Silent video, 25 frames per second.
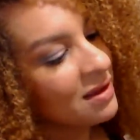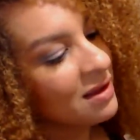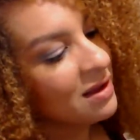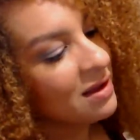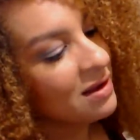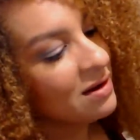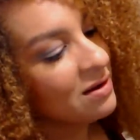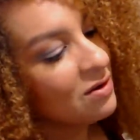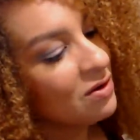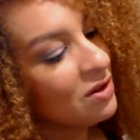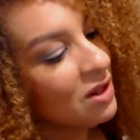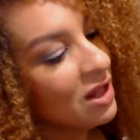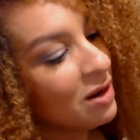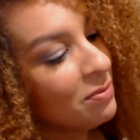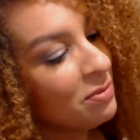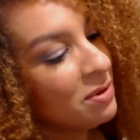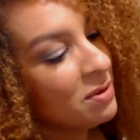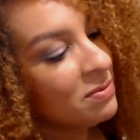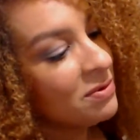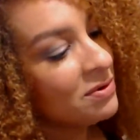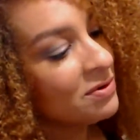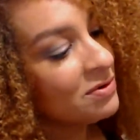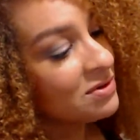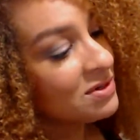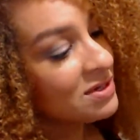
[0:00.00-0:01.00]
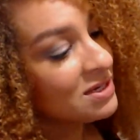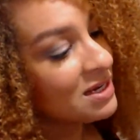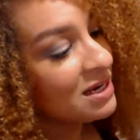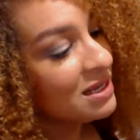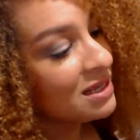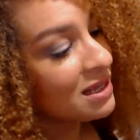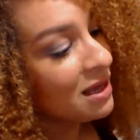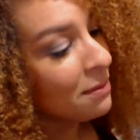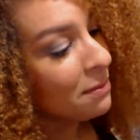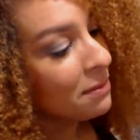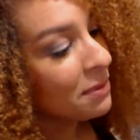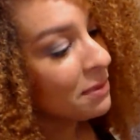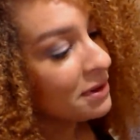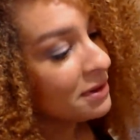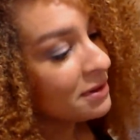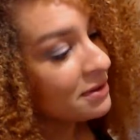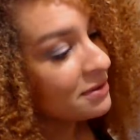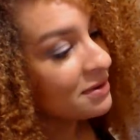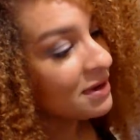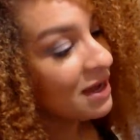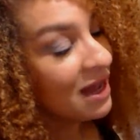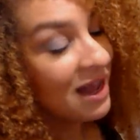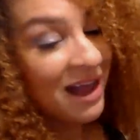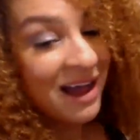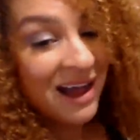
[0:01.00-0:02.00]
I know a lot of people don't say that, but
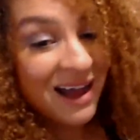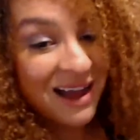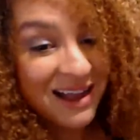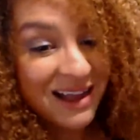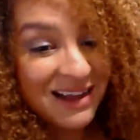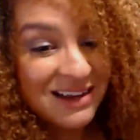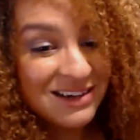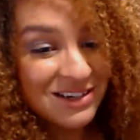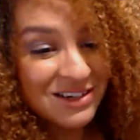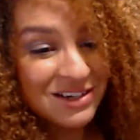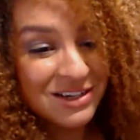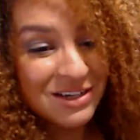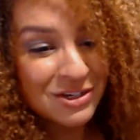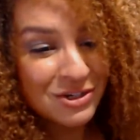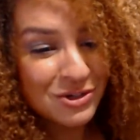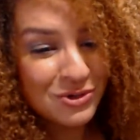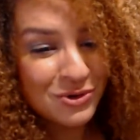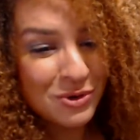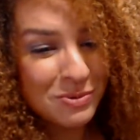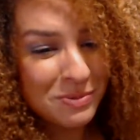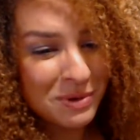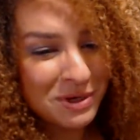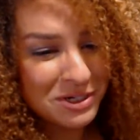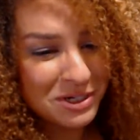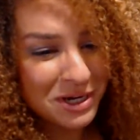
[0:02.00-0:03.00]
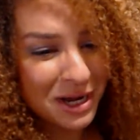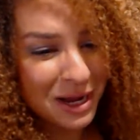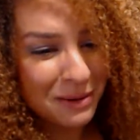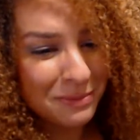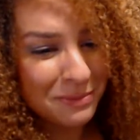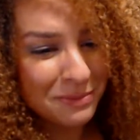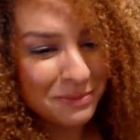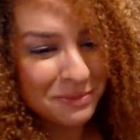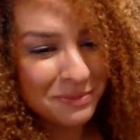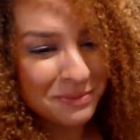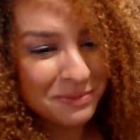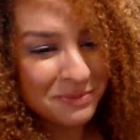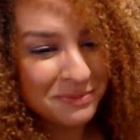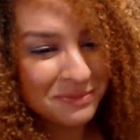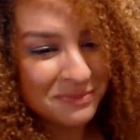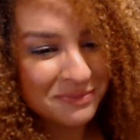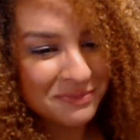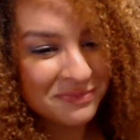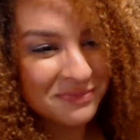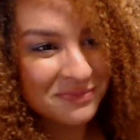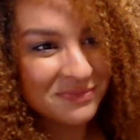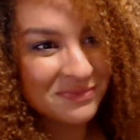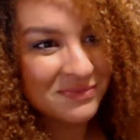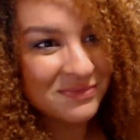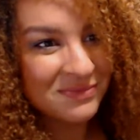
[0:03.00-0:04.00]
I actually enjoy my job.
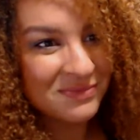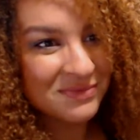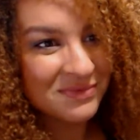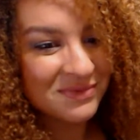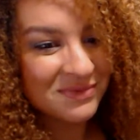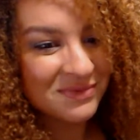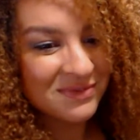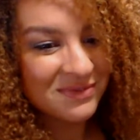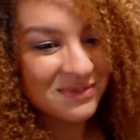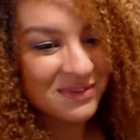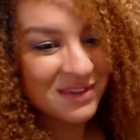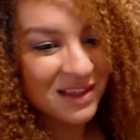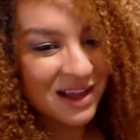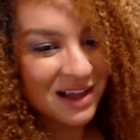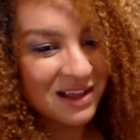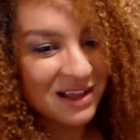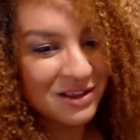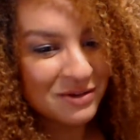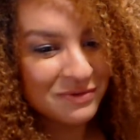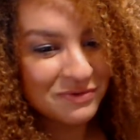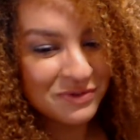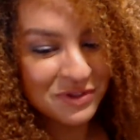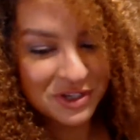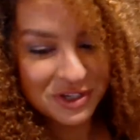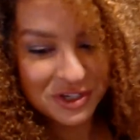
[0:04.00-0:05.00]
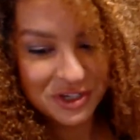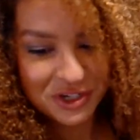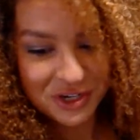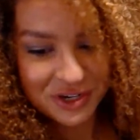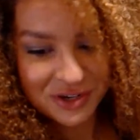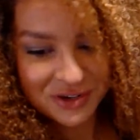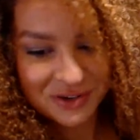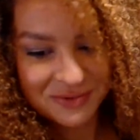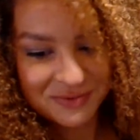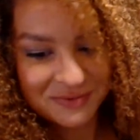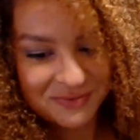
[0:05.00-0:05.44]
I love teaching.